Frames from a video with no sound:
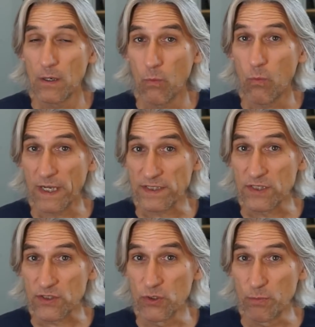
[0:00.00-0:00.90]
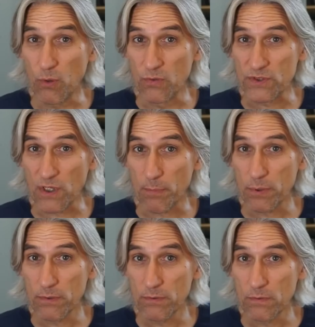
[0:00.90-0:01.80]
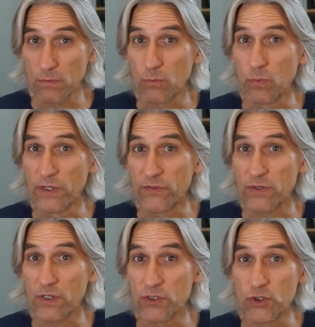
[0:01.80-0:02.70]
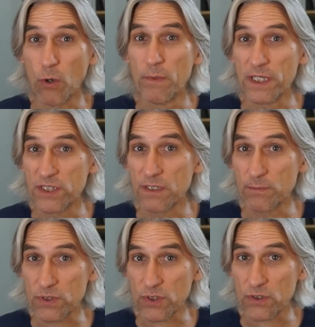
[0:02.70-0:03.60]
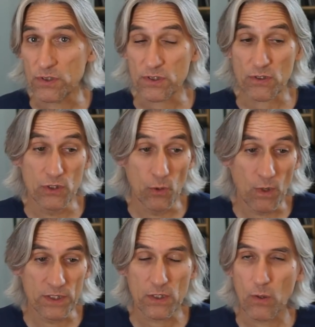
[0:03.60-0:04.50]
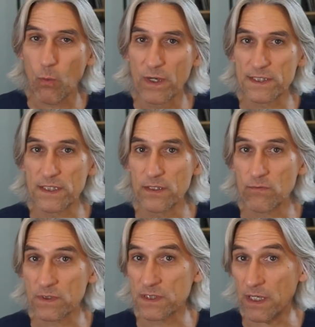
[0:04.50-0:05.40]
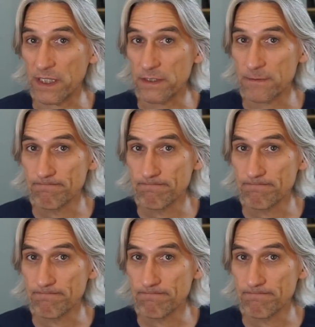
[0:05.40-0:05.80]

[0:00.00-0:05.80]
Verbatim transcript: White is two pawns up with a dominating position, so no wonder Wesley resigned.